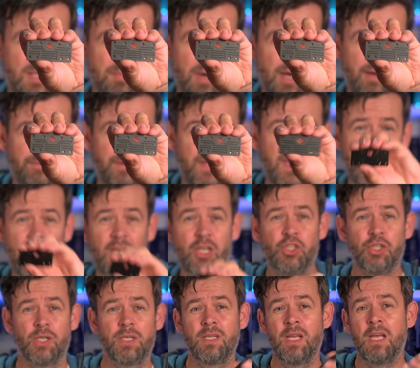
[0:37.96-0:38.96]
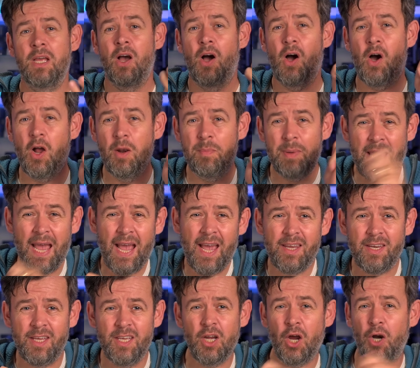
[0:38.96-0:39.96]
the modification I'll be
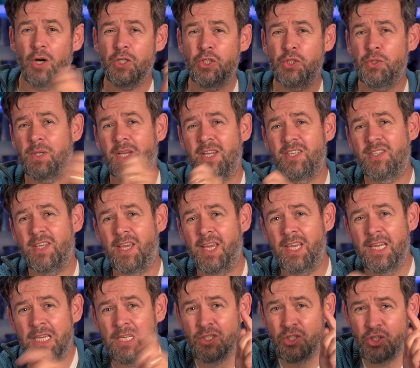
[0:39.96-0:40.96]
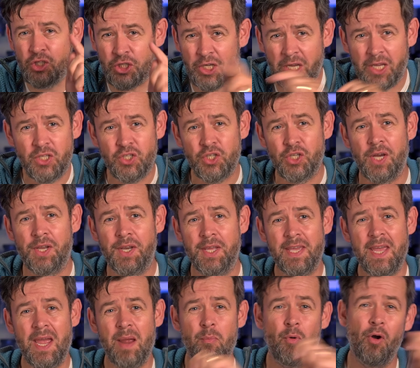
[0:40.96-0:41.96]
adding, or should I say, changing on the
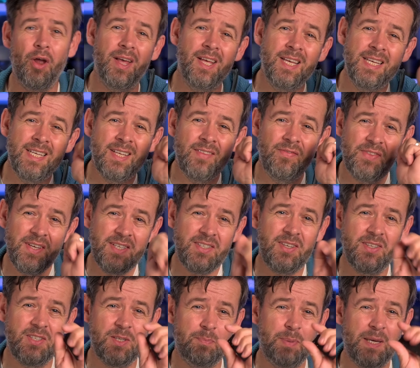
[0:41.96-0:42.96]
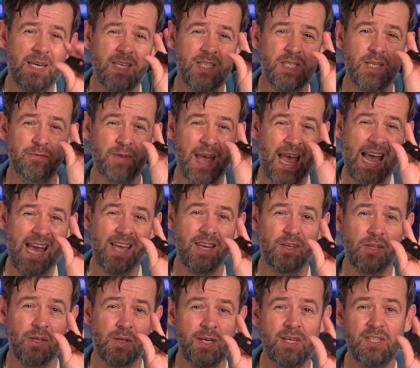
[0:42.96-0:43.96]
camera. This is a piece of
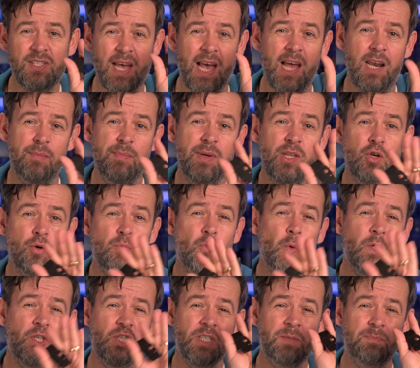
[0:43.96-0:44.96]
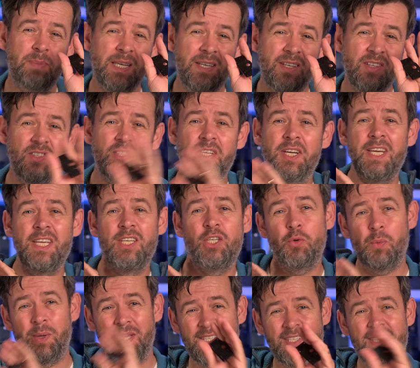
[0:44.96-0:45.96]
anodized aluminium which has been designed
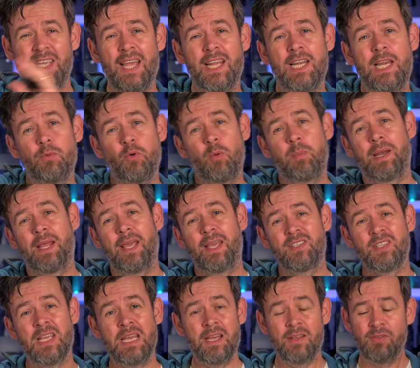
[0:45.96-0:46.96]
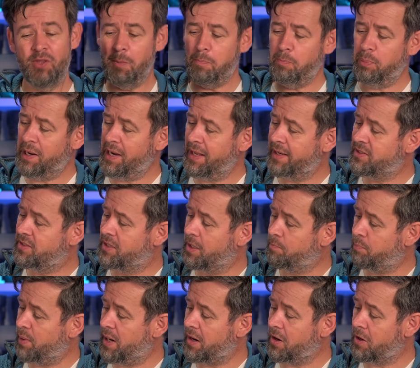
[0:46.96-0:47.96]
to exactly replace the
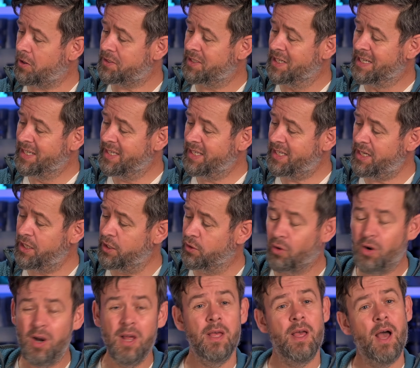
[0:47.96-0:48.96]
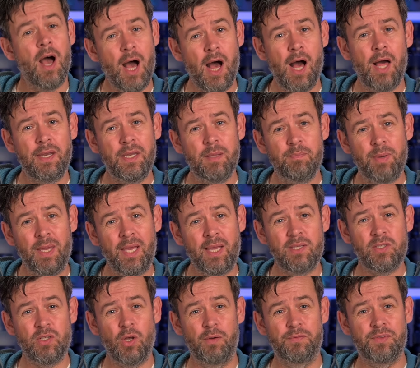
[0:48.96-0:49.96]
plastic part here on the
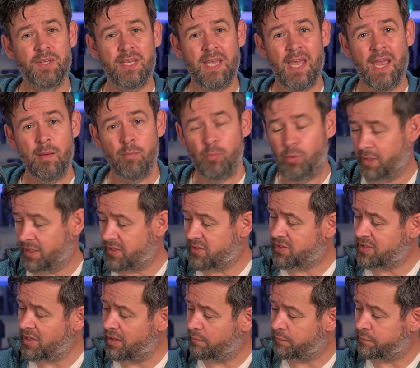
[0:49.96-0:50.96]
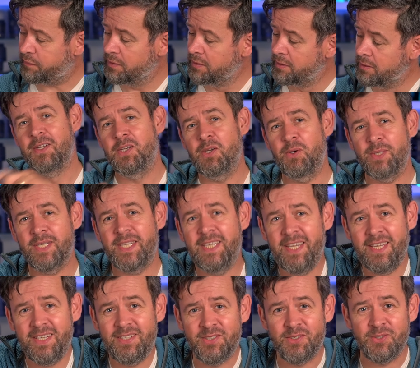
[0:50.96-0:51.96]
base of the camera itself. Now the
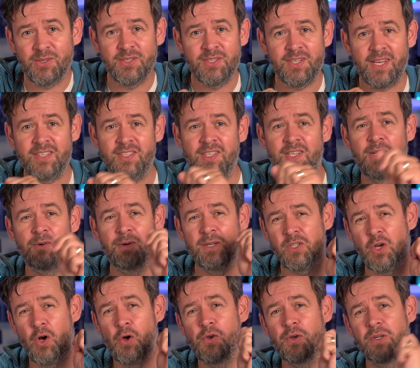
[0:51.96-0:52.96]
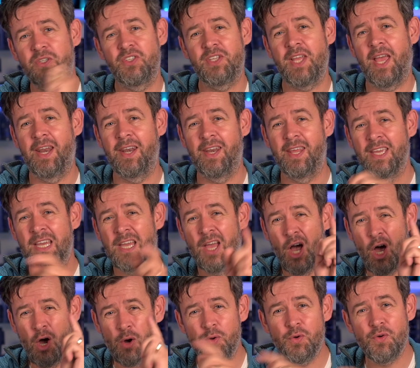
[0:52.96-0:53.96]
key to success here is understanding
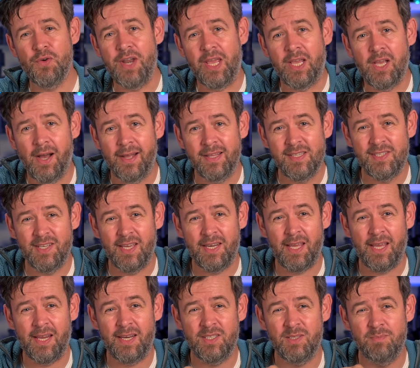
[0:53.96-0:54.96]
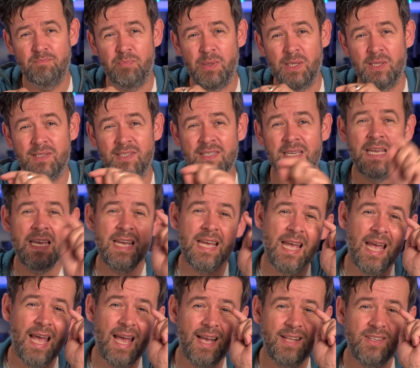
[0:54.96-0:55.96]
how your Nikon Z8 is built
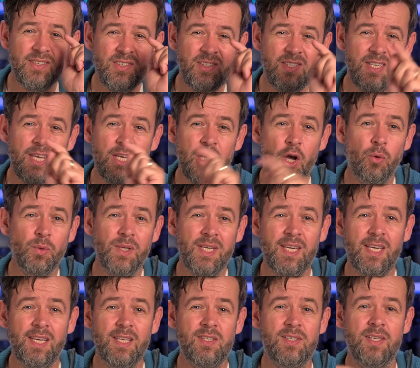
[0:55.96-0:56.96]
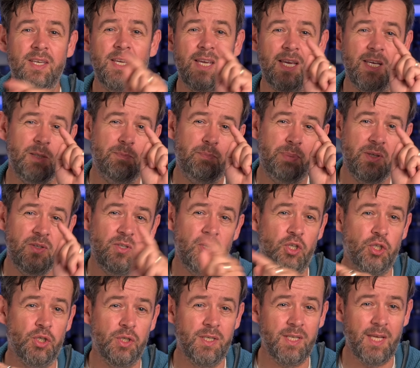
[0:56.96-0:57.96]
and seeing how the heatsink is
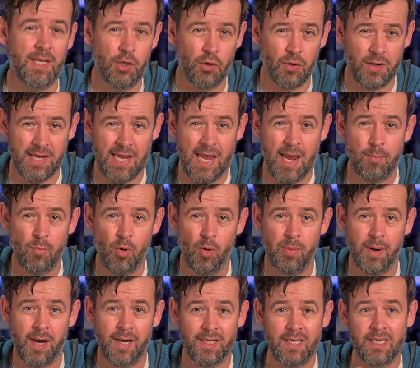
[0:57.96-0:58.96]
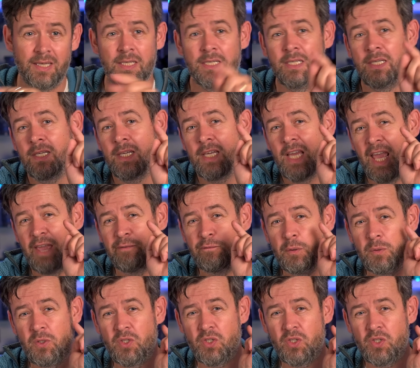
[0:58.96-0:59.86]
positioned in your camera body. If you